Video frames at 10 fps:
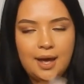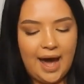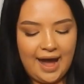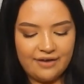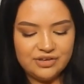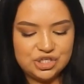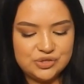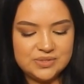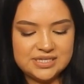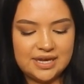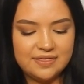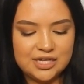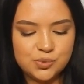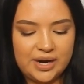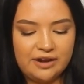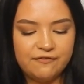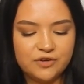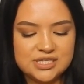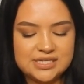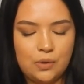I haven't used it. That's when I
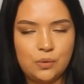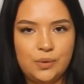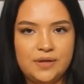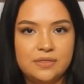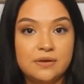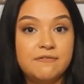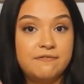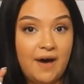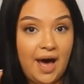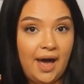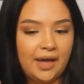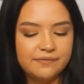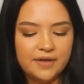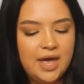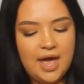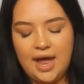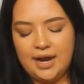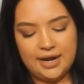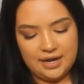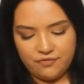first downloaded the 5
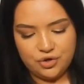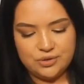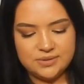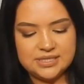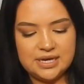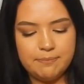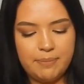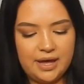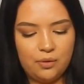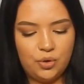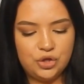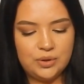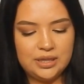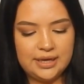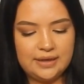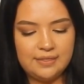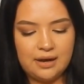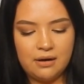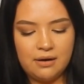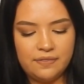and I never used it, but when you click in
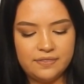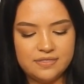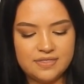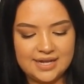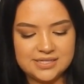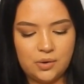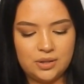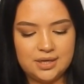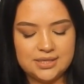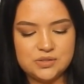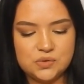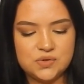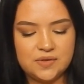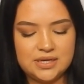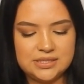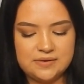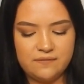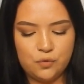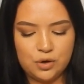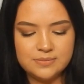there, that's how it looks. Those are the
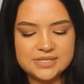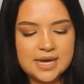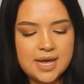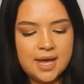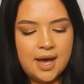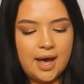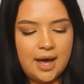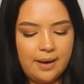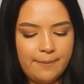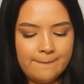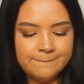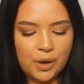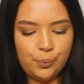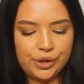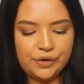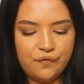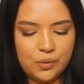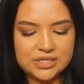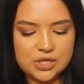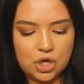consent forms. But we're going to
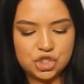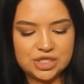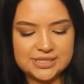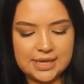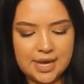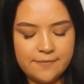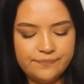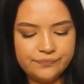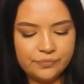focus on Jessica.